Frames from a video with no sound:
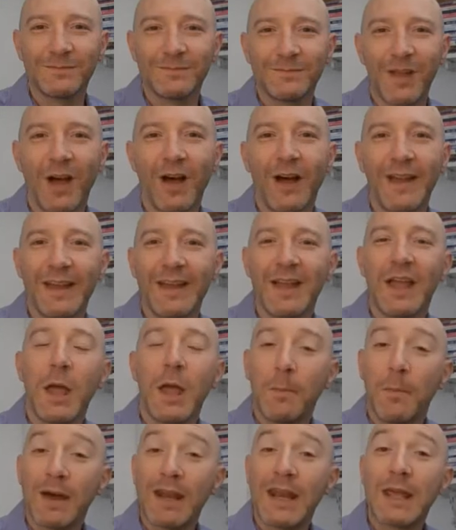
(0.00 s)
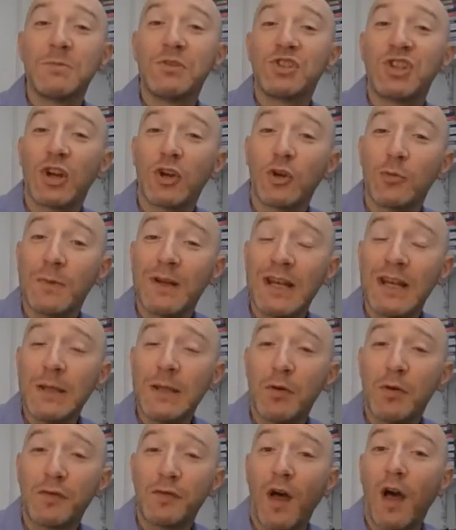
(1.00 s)
Hi, my name's Jeremy
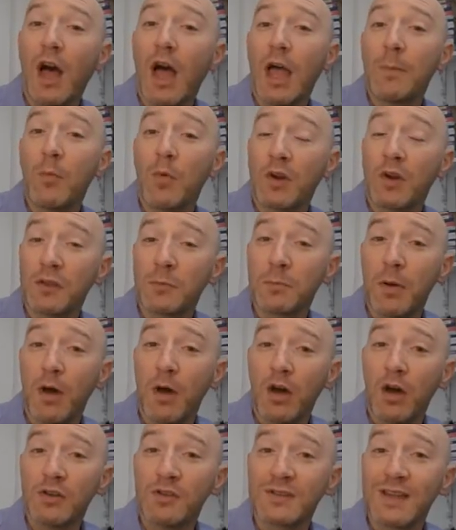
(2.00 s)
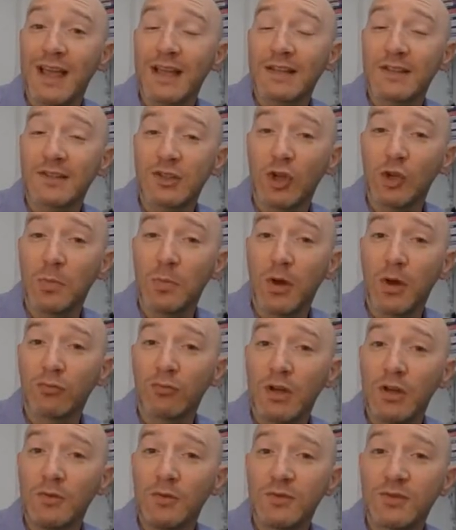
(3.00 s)
Leboff. I'm one of the partners at Sobell
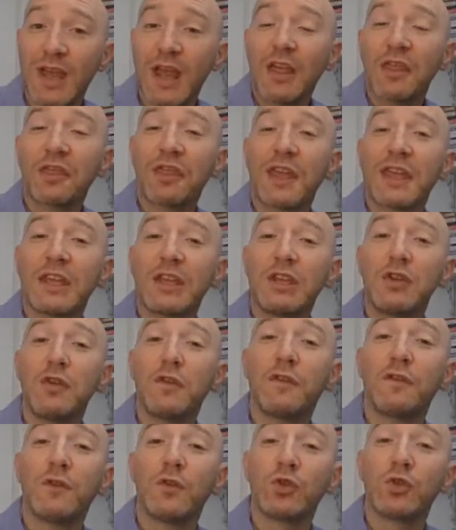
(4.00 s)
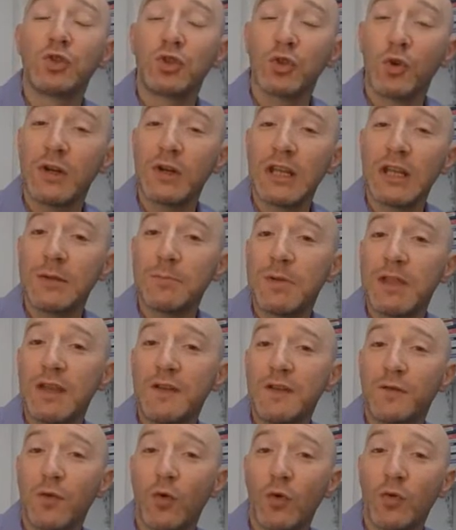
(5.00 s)
Rhodes. Thank you for joining me
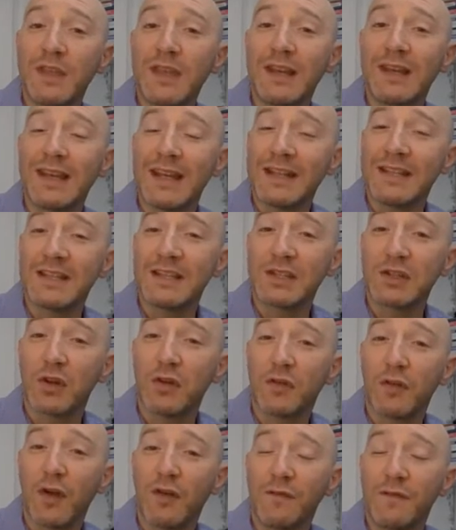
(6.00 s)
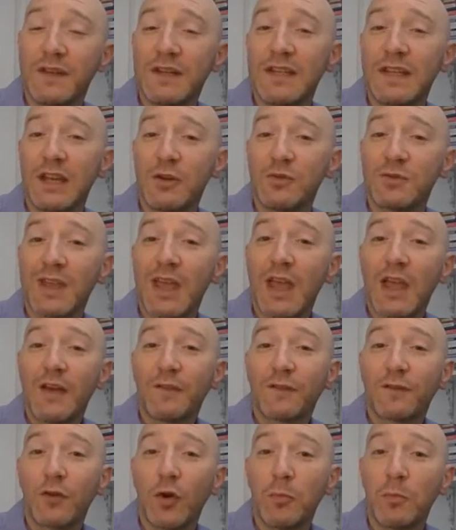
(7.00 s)
for the latest of our videos
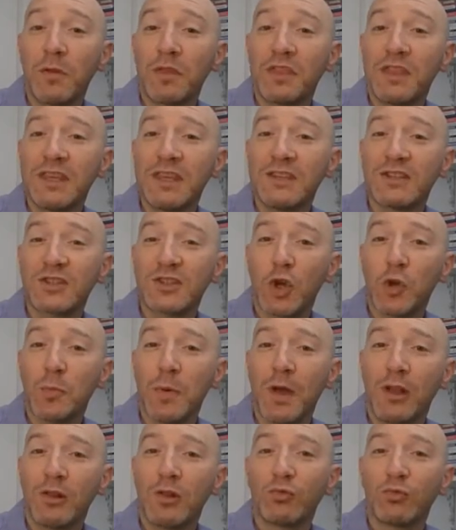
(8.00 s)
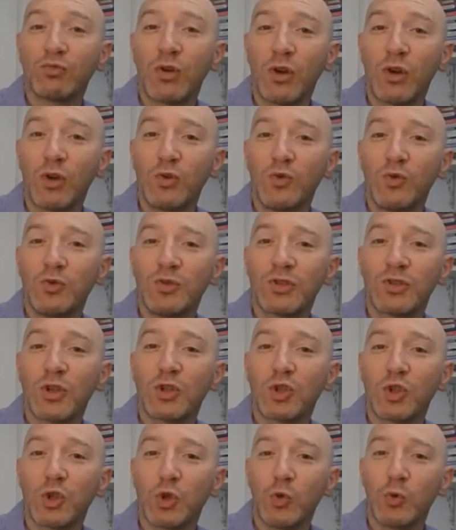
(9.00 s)
from the Sobell Rhodes
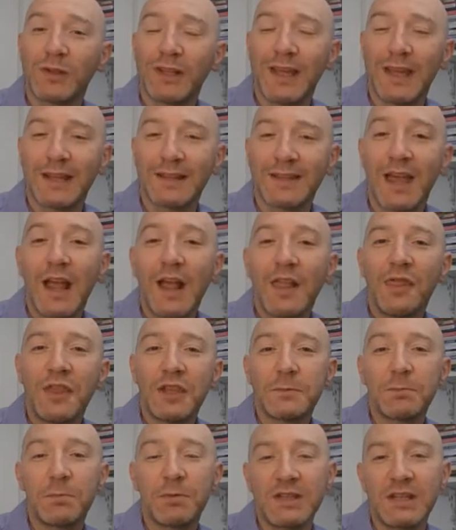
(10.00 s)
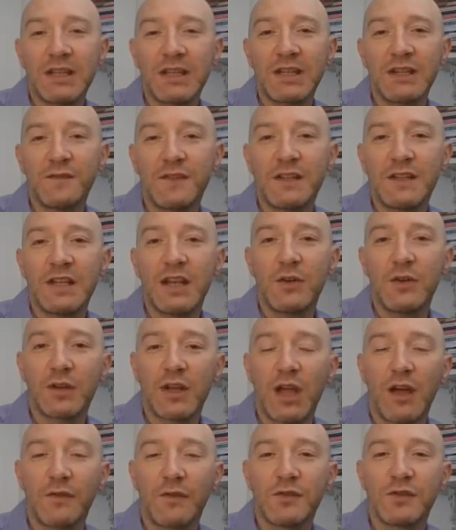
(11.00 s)
Toolkit. This particular video
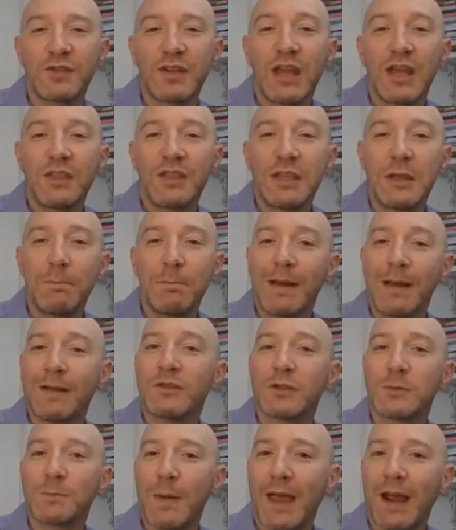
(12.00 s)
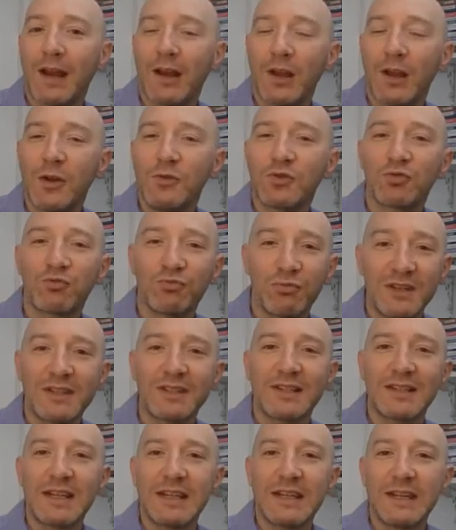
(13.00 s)
covers the bounce back loans
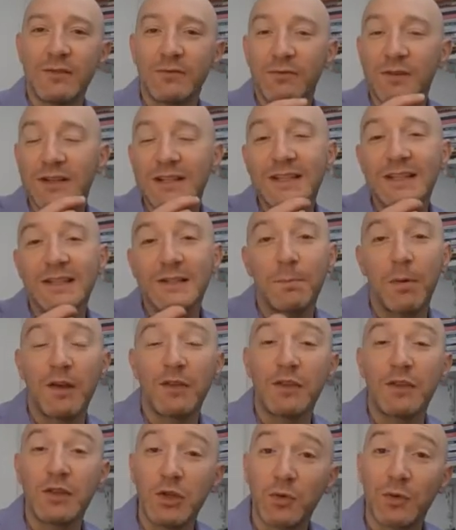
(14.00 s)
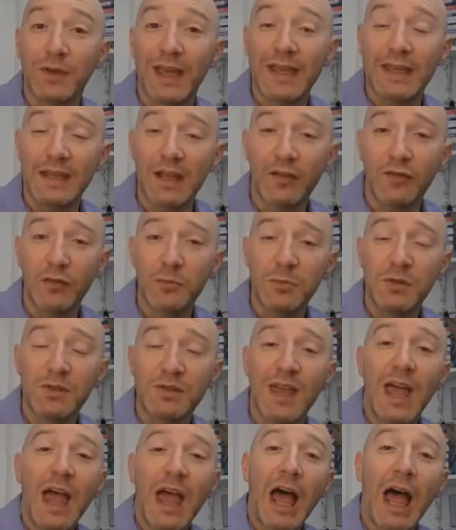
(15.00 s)
recently released by the UK
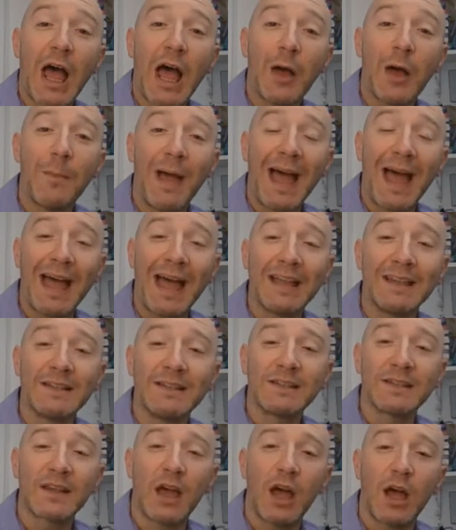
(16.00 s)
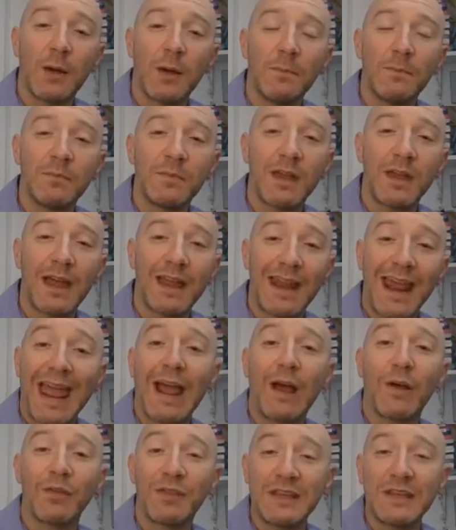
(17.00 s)
government and
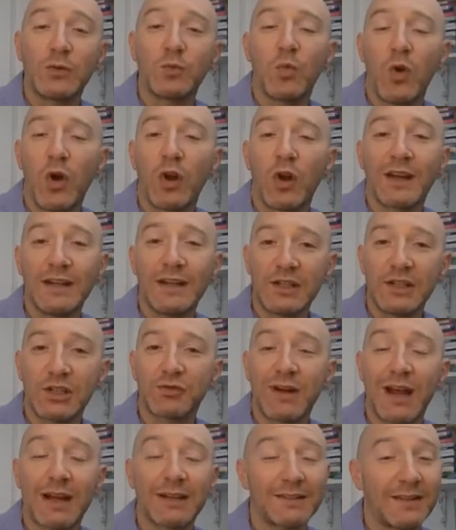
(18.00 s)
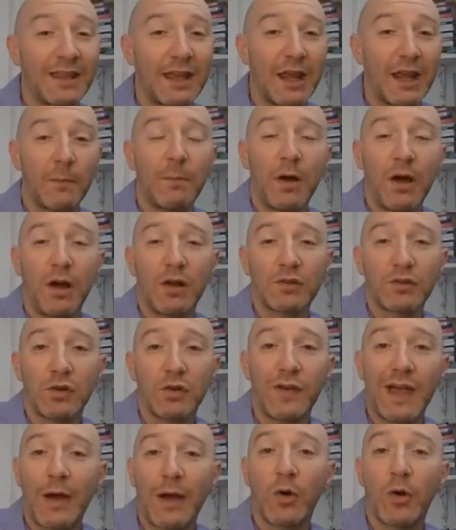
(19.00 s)
how these work and interact, and they are part
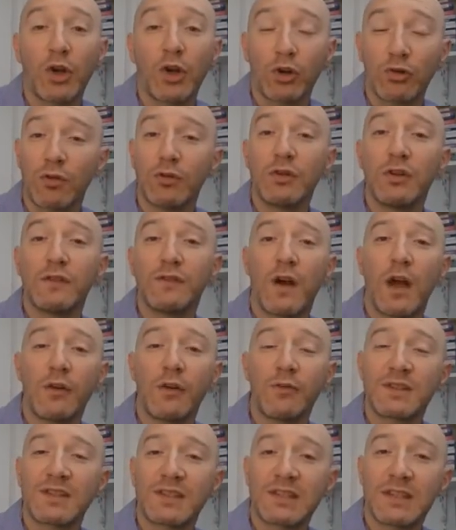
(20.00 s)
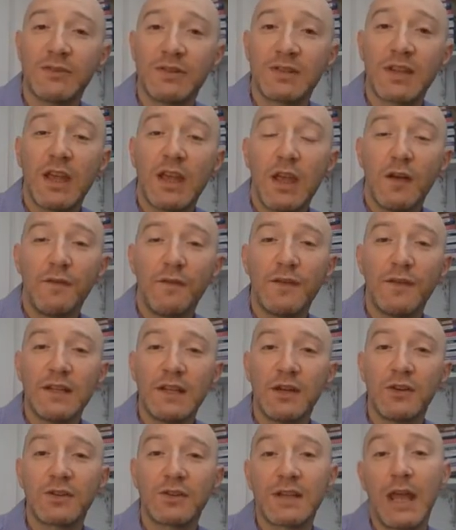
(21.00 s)
of our coronavirus series of
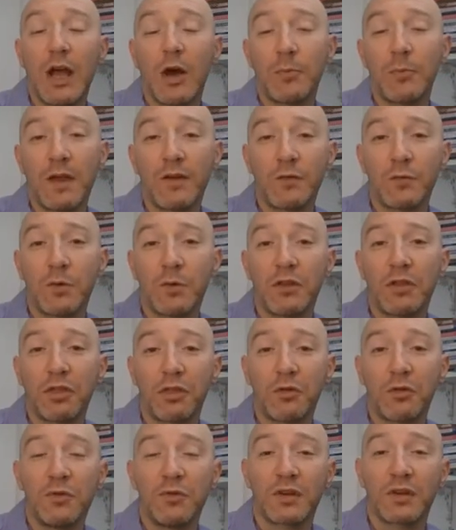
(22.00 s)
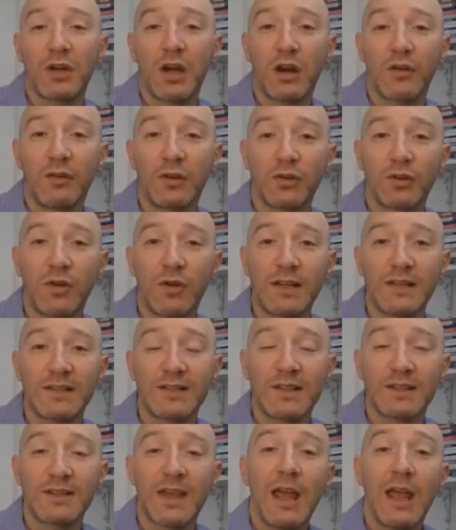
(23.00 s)
videos to help everyone through the current crisis.